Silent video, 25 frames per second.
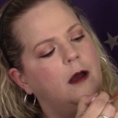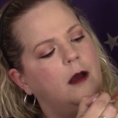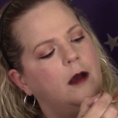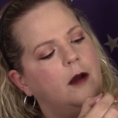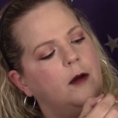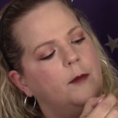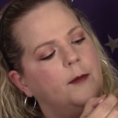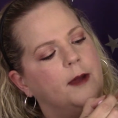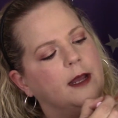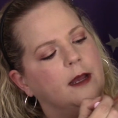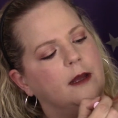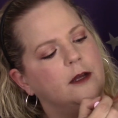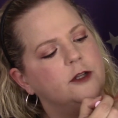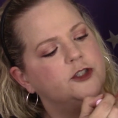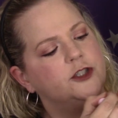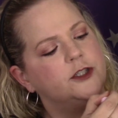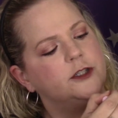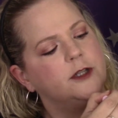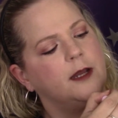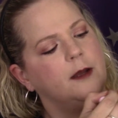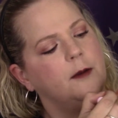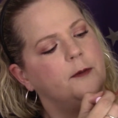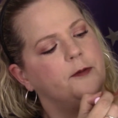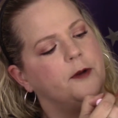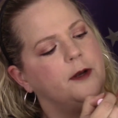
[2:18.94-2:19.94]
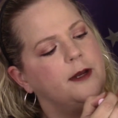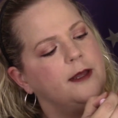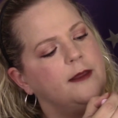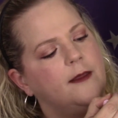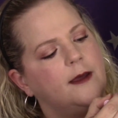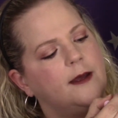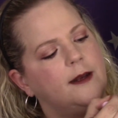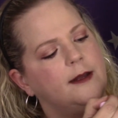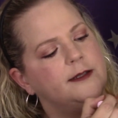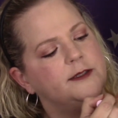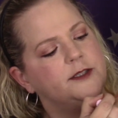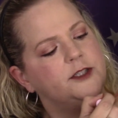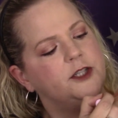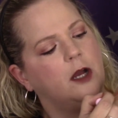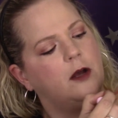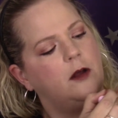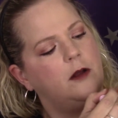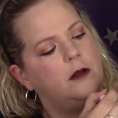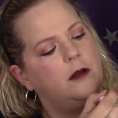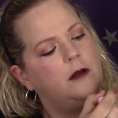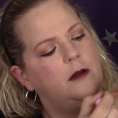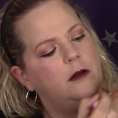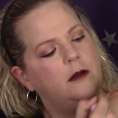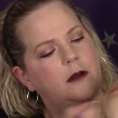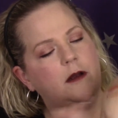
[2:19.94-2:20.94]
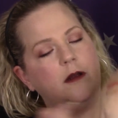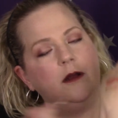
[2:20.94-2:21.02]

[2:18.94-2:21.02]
Oh my gosh, look how pretty that is, y'all.